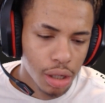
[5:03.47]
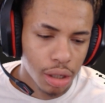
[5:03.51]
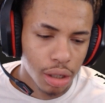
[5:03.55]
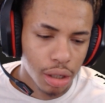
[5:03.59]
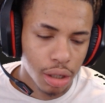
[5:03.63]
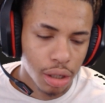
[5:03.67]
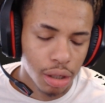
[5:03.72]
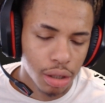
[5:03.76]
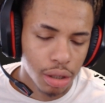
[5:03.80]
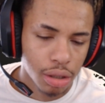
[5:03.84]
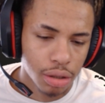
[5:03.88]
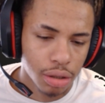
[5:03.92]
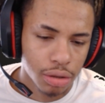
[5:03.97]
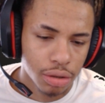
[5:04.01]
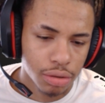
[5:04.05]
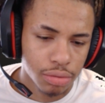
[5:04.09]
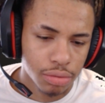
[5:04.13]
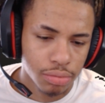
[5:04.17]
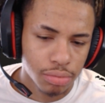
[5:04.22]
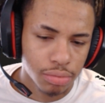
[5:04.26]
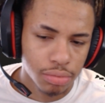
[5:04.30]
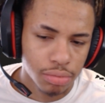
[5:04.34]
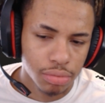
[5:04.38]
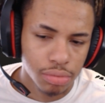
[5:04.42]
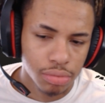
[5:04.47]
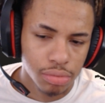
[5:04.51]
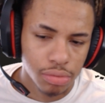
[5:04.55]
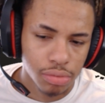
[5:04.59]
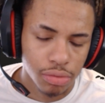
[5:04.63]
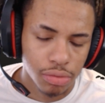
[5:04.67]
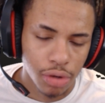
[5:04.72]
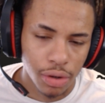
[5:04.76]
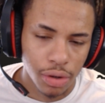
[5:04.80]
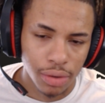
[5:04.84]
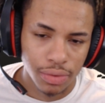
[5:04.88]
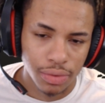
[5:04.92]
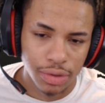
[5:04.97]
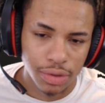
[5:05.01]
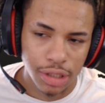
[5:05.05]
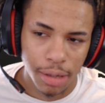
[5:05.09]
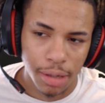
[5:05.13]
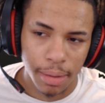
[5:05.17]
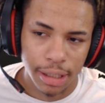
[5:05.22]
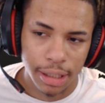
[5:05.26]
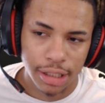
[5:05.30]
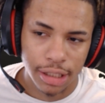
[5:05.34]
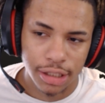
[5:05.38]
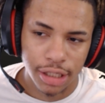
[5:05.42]
um what was I
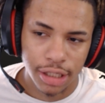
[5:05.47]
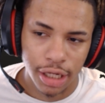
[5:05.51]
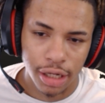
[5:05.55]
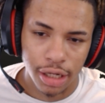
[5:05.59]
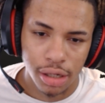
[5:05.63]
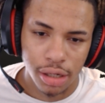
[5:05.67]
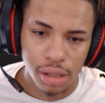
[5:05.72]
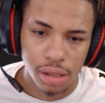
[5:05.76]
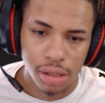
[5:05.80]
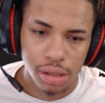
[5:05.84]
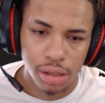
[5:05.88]
about to say?